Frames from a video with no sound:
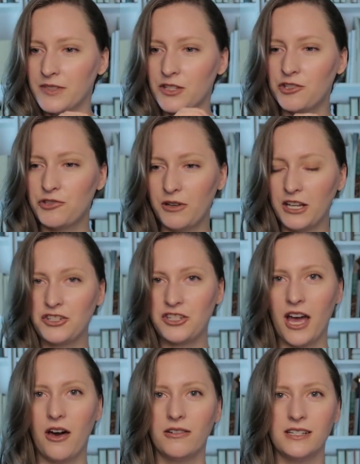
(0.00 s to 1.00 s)
stretched
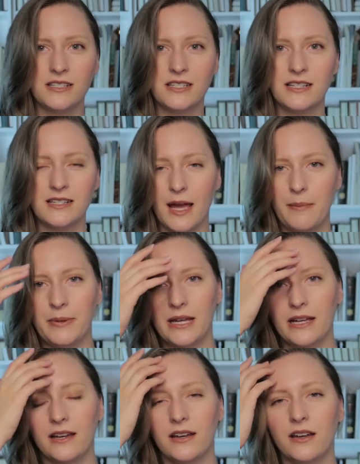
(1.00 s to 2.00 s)
out into these
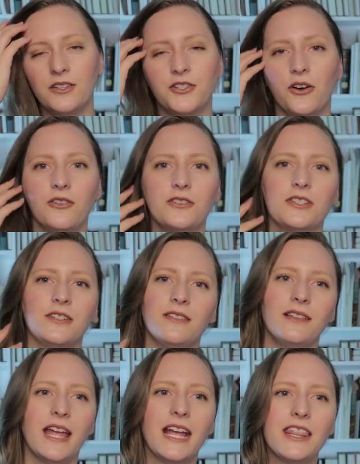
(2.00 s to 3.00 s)
epic adult
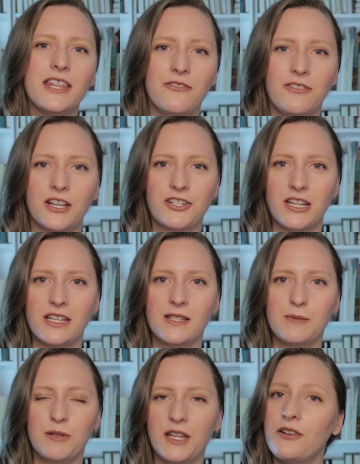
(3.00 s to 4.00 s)
lengthy
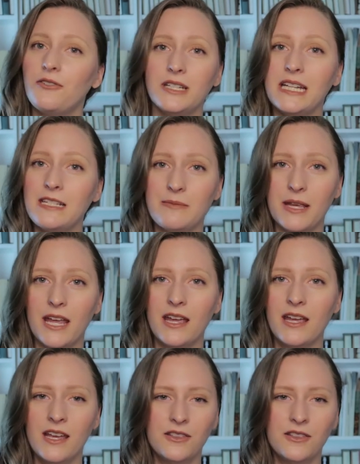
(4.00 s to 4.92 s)
fictions, but they don't need to be.